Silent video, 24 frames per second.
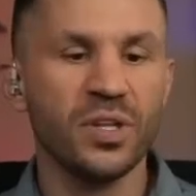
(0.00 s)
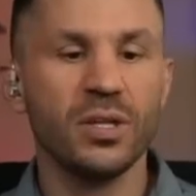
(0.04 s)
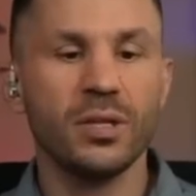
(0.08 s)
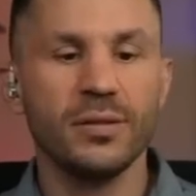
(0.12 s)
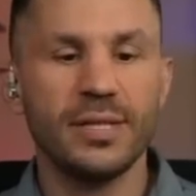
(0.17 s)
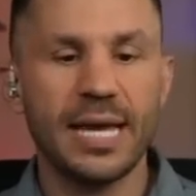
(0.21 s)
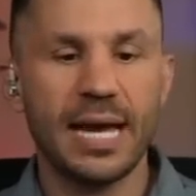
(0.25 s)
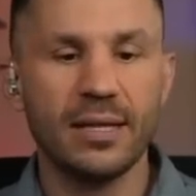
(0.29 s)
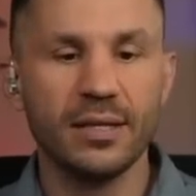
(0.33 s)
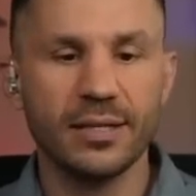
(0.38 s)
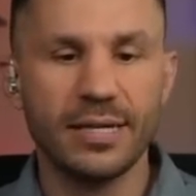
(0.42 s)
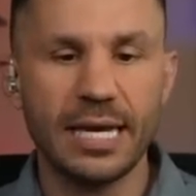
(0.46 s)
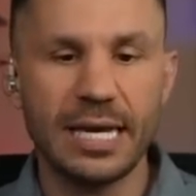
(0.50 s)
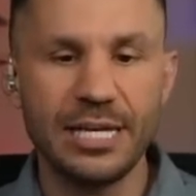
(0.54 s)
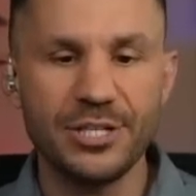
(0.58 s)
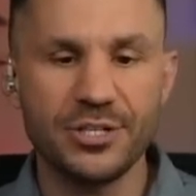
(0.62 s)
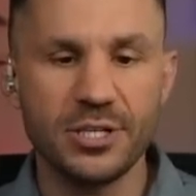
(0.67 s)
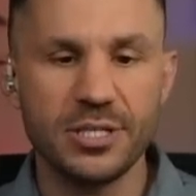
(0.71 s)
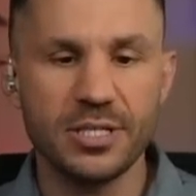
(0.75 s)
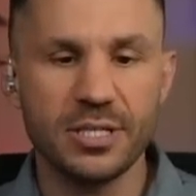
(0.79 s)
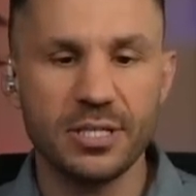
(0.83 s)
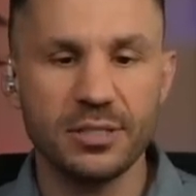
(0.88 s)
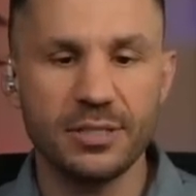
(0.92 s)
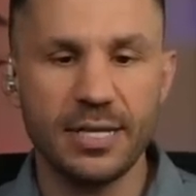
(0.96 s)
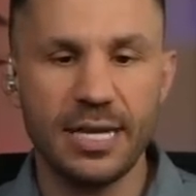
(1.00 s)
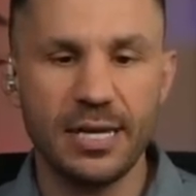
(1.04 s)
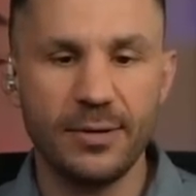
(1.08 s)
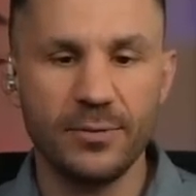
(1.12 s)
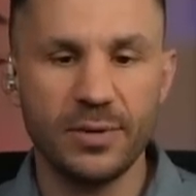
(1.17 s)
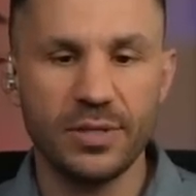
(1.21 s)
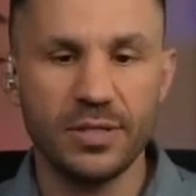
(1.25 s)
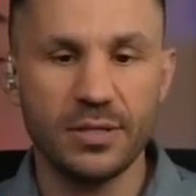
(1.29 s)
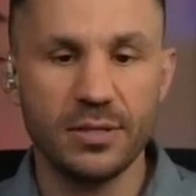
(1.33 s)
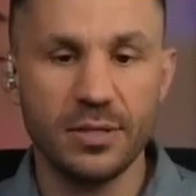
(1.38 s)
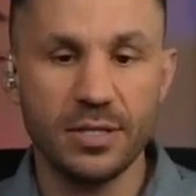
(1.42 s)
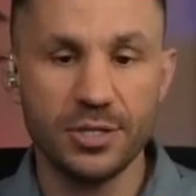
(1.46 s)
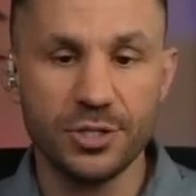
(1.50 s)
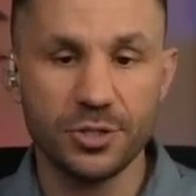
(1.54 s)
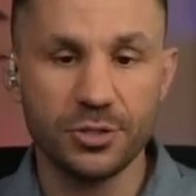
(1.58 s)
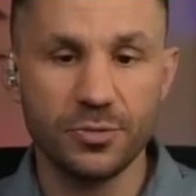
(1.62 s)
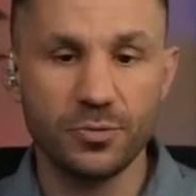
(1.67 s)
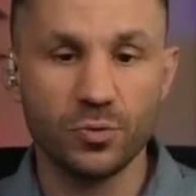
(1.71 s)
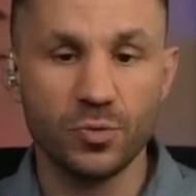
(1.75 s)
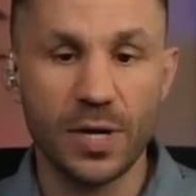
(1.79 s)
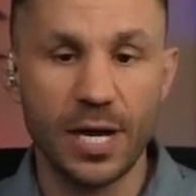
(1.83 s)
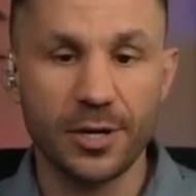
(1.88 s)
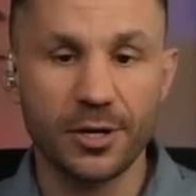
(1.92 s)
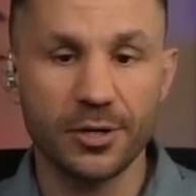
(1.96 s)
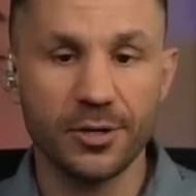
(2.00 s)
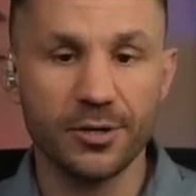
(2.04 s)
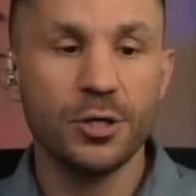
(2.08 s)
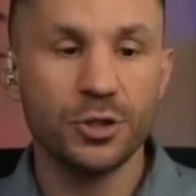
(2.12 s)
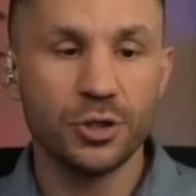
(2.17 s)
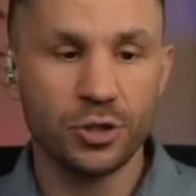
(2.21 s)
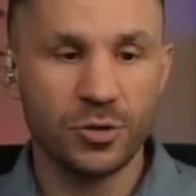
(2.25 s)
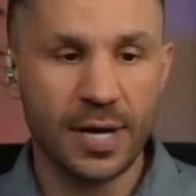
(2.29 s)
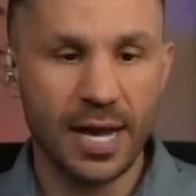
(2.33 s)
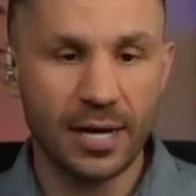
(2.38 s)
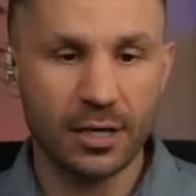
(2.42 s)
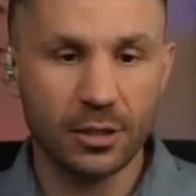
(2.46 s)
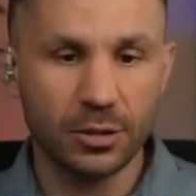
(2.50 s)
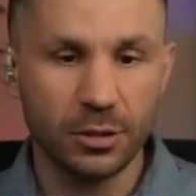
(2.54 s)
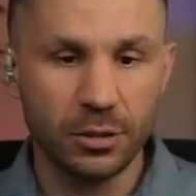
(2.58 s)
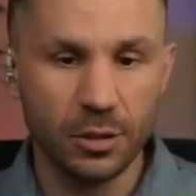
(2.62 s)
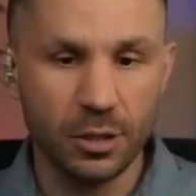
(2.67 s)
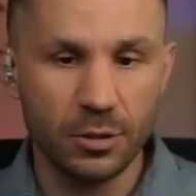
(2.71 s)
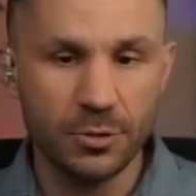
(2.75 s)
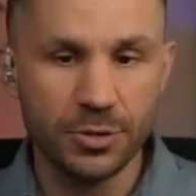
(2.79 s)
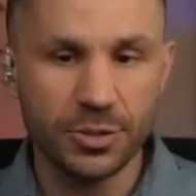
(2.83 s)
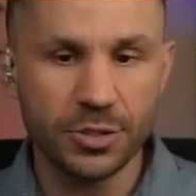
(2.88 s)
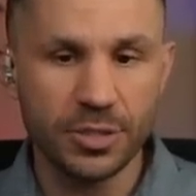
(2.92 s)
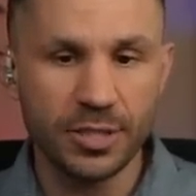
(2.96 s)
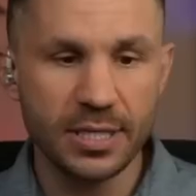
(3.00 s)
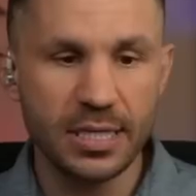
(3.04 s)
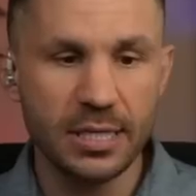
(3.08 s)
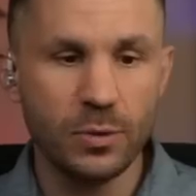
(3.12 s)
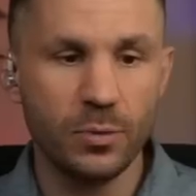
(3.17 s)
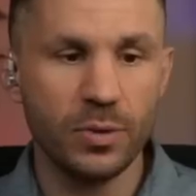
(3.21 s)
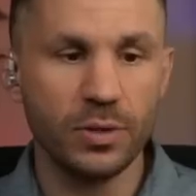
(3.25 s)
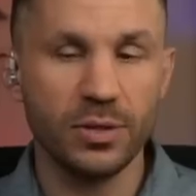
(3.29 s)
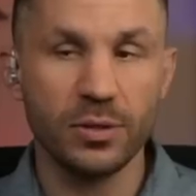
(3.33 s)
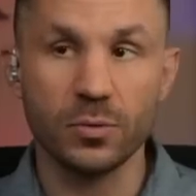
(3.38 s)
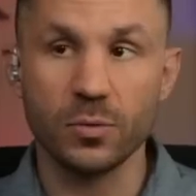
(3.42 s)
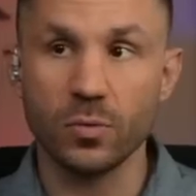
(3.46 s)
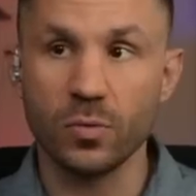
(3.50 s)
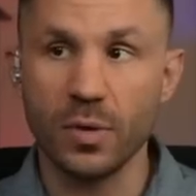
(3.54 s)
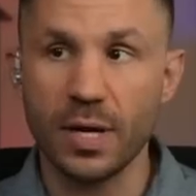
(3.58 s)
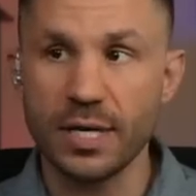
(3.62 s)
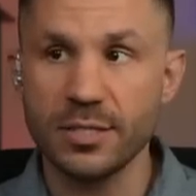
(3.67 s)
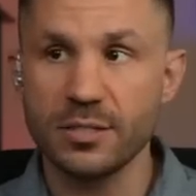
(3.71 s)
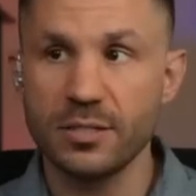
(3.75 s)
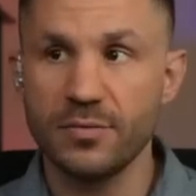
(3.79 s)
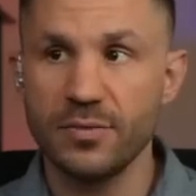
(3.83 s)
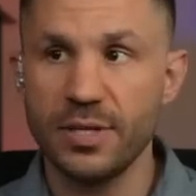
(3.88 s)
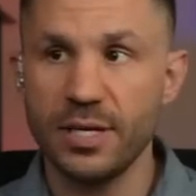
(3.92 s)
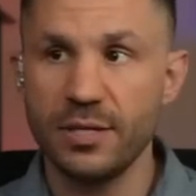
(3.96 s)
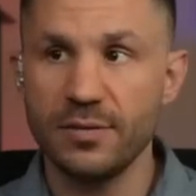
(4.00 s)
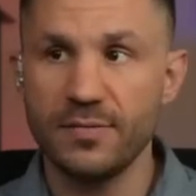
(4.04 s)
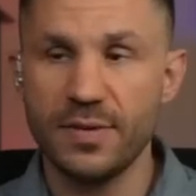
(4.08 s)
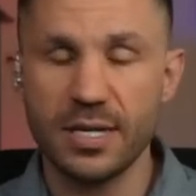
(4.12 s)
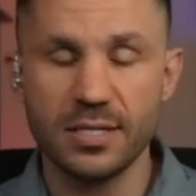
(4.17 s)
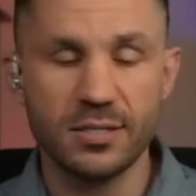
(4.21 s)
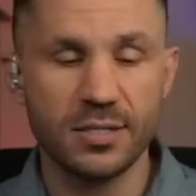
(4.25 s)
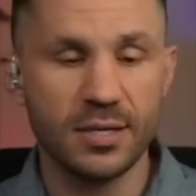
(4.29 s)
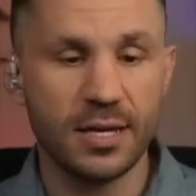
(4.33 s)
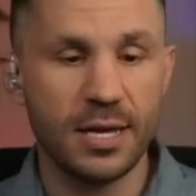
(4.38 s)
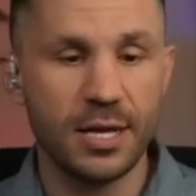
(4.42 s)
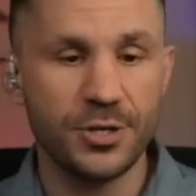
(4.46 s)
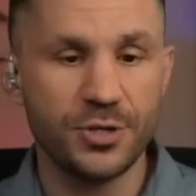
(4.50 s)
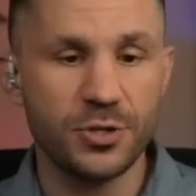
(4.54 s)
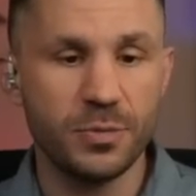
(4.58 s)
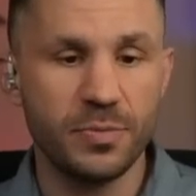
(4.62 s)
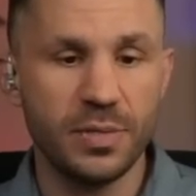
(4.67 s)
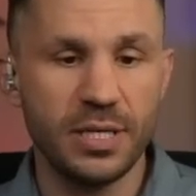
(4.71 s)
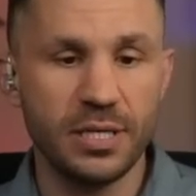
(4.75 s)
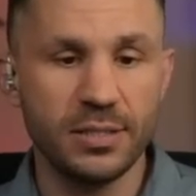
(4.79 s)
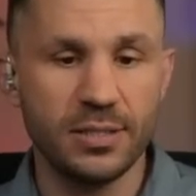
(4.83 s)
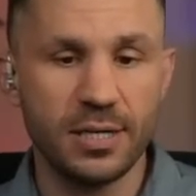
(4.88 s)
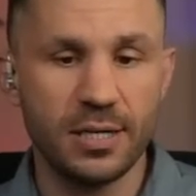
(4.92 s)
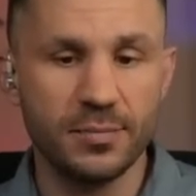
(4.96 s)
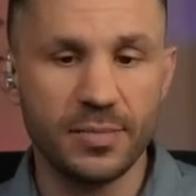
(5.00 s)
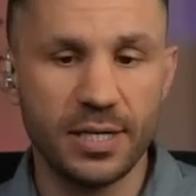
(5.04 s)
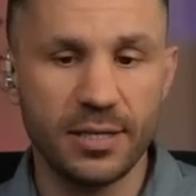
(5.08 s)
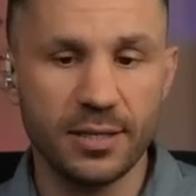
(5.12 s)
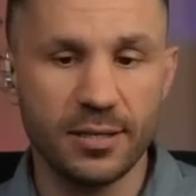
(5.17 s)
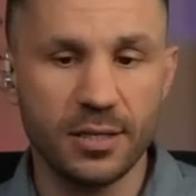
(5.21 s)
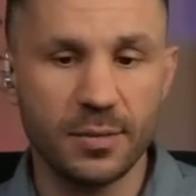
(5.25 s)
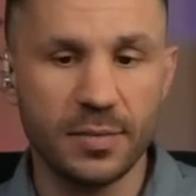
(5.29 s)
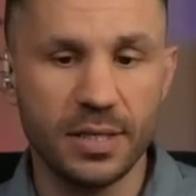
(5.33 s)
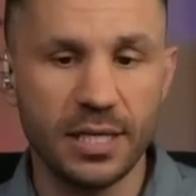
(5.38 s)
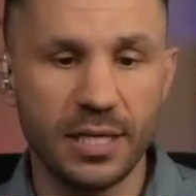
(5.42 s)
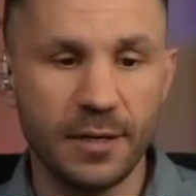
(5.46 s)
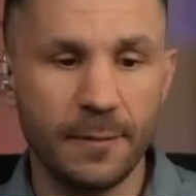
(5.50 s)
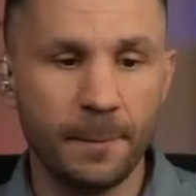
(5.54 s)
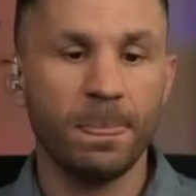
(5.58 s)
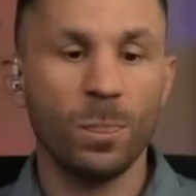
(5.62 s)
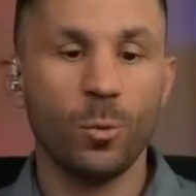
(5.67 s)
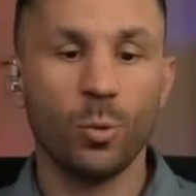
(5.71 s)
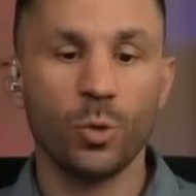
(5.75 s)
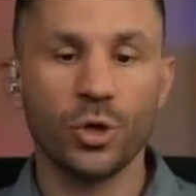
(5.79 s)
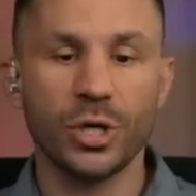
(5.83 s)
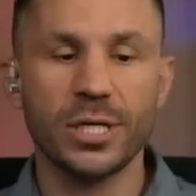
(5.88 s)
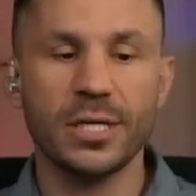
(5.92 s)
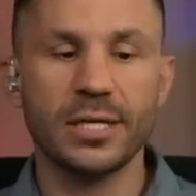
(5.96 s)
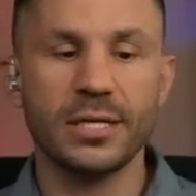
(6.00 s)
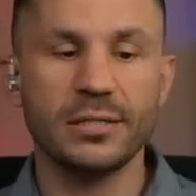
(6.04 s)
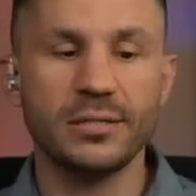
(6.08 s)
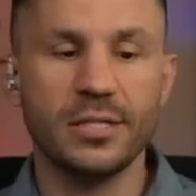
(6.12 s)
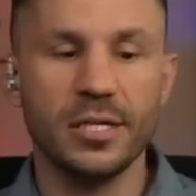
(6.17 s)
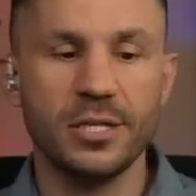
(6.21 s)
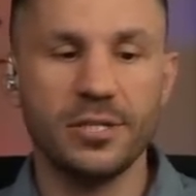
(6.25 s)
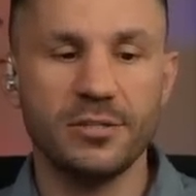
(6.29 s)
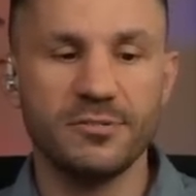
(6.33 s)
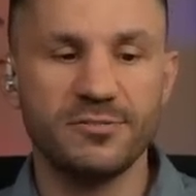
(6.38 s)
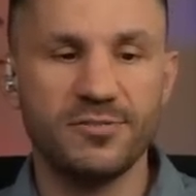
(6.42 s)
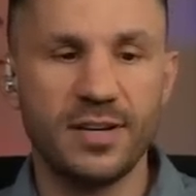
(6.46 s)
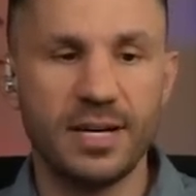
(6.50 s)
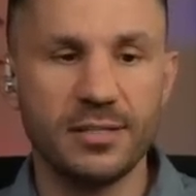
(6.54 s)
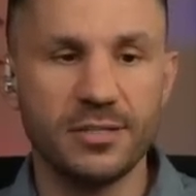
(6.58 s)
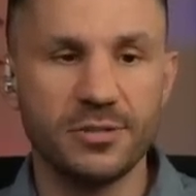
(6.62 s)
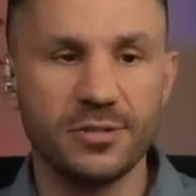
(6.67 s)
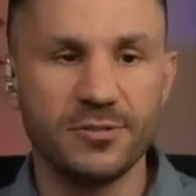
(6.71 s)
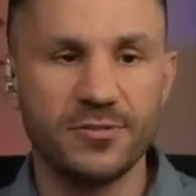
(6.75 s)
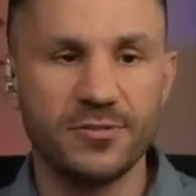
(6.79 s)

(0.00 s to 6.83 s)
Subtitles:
The allegations contained within this record track closely with the rest of the investigation being done by the committee. We're going to continue to follow the